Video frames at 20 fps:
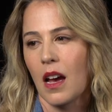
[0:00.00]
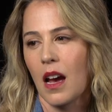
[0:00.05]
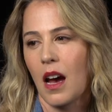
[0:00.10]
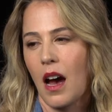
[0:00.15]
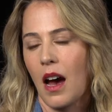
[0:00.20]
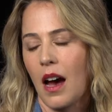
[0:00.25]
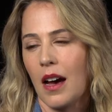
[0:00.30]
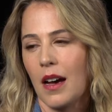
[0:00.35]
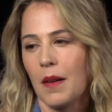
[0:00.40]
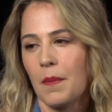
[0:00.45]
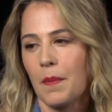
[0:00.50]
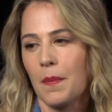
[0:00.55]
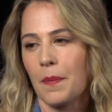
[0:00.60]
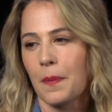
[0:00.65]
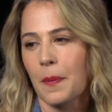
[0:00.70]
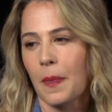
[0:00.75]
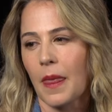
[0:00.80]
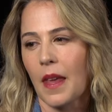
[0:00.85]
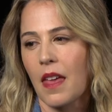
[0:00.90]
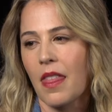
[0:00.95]

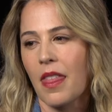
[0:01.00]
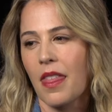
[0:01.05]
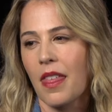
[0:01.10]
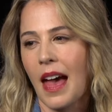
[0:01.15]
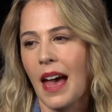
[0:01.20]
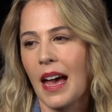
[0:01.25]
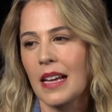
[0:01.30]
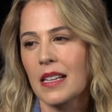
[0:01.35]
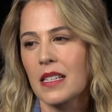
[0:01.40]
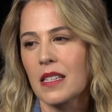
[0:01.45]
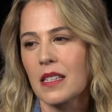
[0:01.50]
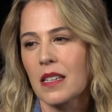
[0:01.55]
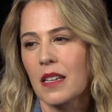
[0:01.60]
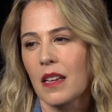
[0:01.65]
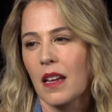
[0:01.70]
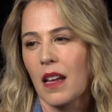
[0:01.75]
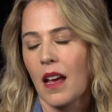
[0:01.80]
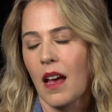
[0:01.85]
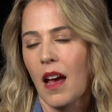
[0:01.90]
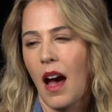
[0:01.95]
um, that
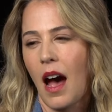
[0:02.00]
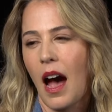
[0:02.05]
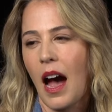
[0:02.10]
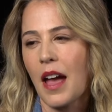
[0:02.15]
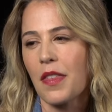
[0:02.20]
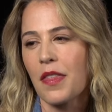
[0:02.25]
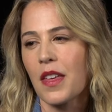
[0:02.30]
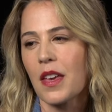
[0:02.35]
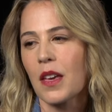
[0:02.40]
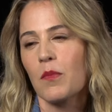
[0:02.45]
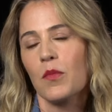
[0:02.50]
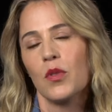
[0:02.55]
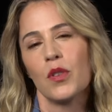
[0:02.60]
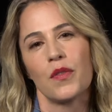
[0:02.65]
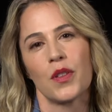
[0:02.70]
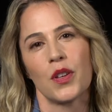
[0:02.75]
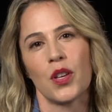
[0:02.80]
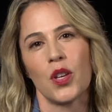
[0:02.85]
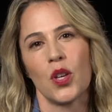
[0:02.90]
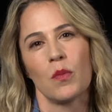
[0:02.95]
I think
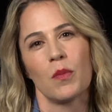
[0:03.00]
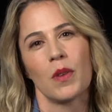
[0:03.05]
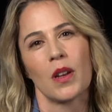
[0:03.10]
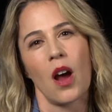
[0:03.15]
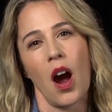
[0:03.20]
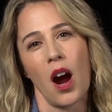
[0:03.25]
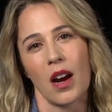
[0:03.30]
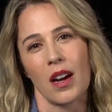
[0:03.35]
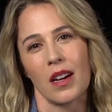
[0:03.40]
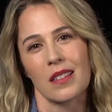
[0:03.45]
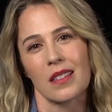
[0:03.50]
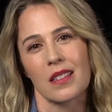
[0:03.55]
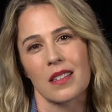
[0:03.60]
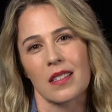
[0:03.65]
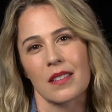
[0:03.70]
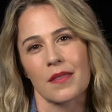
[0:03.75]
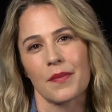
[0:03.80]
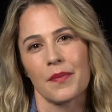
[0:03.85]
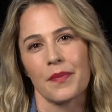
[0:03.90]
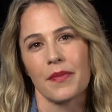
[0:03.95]
move the human
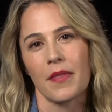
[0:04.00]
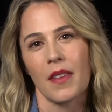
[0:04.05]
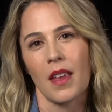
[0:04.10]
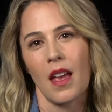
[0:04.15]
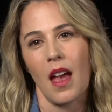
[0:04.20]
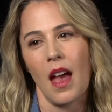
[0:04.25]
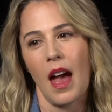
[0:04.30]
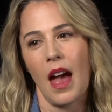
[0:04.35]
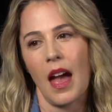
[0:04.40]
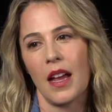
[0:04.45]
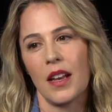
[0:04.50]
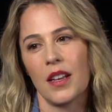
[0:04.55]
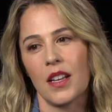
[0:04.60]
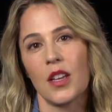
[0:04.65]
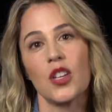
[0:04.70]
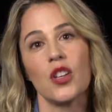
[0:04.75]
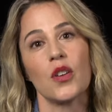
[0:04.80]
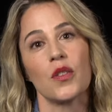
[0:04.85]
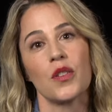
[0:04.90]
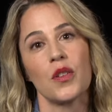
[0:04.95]
heart. And, you know,